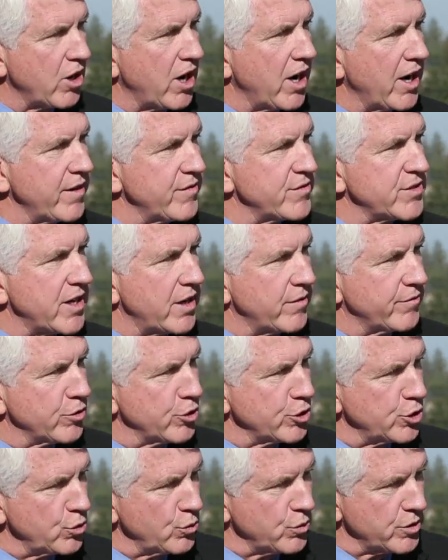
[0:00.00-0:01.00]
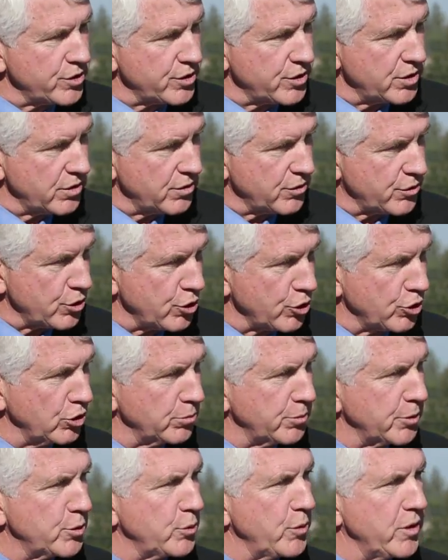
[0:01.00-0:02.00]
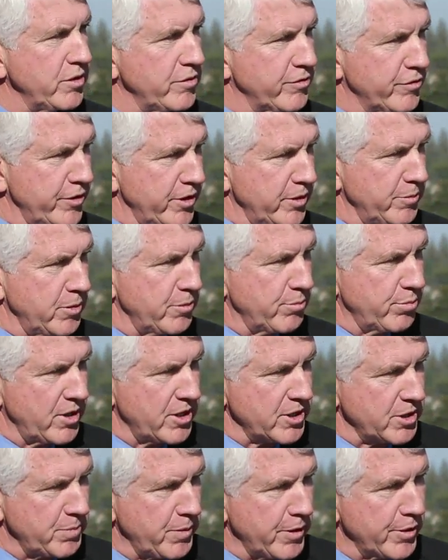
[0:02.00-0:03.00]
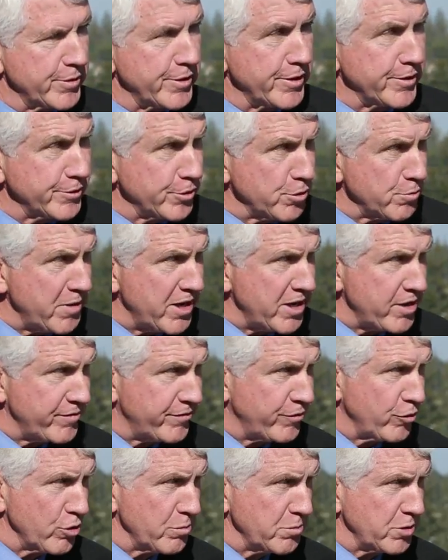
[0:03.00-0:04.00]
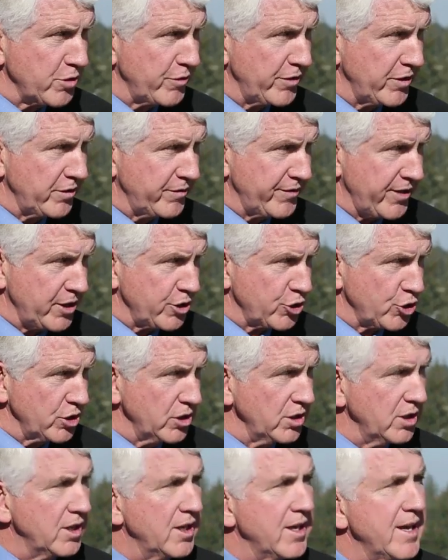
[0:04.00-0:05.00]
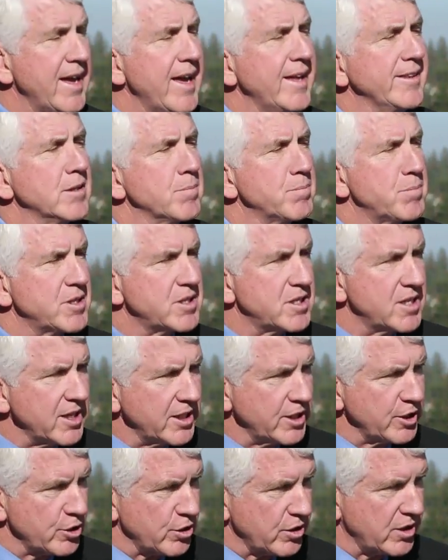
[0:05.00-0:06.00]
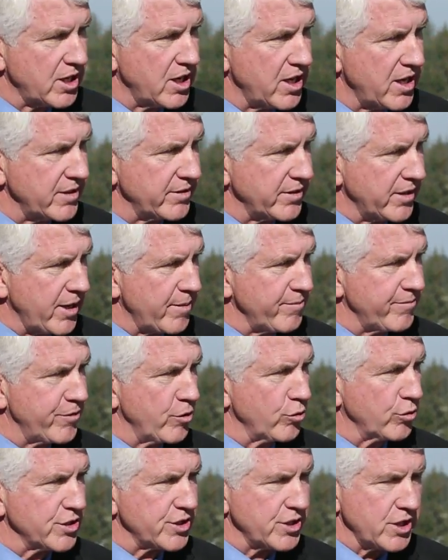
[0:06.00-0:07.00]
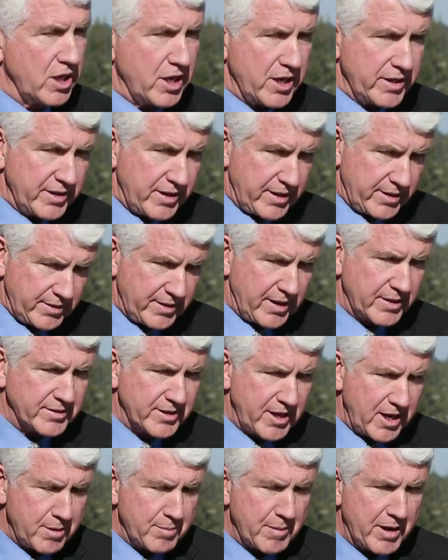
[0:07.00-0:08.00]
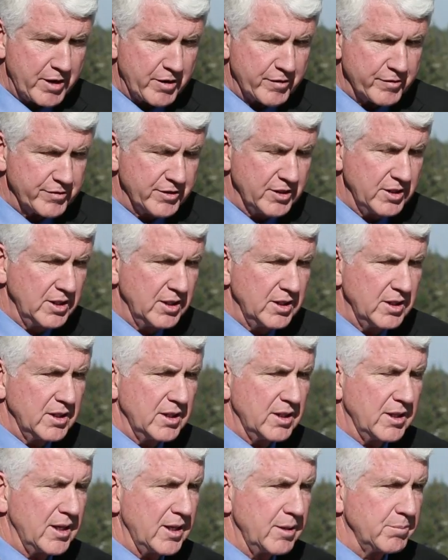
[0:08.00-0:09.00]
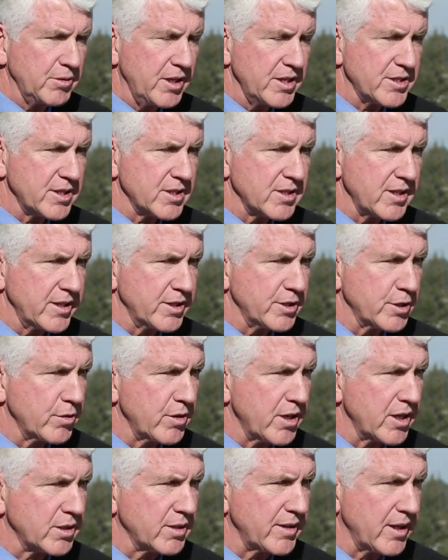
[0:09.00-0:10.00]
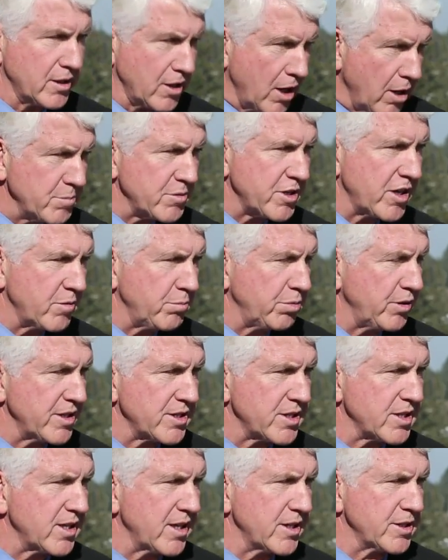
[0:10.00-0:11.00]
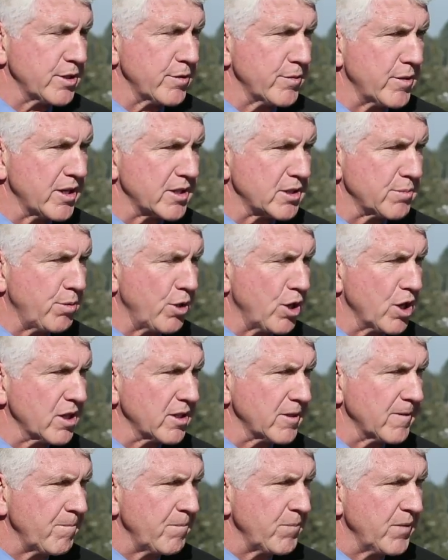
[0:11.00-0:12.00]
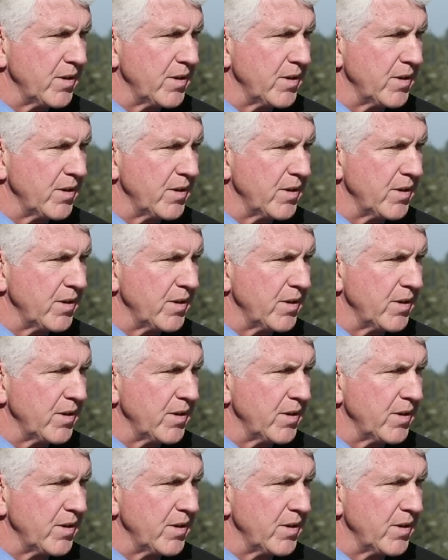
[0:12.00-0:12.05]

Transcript: drives that virtuous circle between freedom and prosperity. And there are many forms of innovation, and the particular kind that I'm focused on that, that came out of uh, places like Xerox, that comes out of places like Xerox PARC,